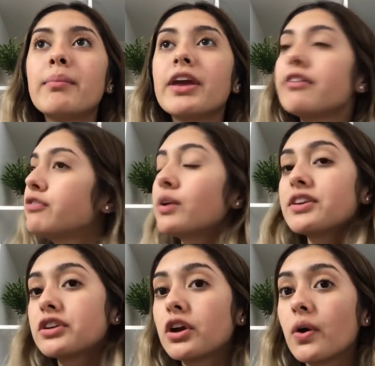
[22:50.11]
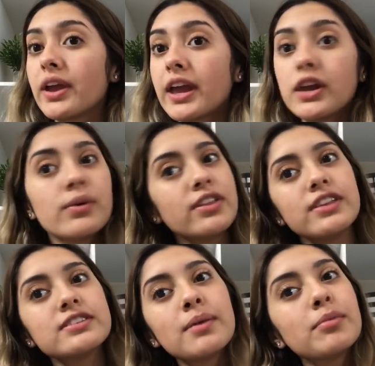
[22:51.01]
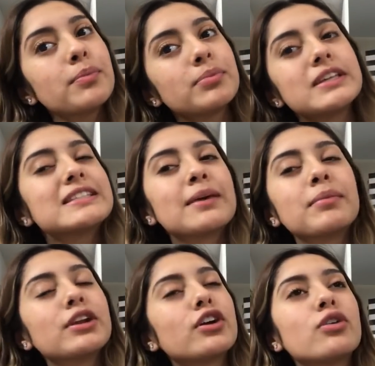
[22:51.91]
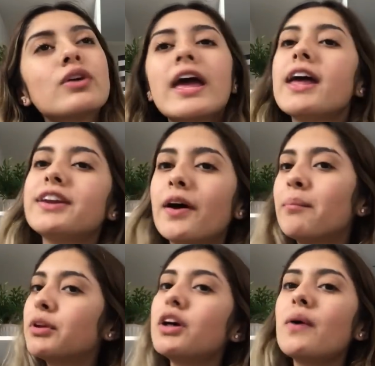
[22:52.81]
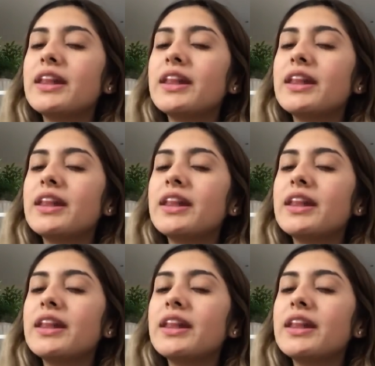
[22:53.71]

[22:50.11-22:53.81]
If you guys are going anywhere this summer, please let me know down below.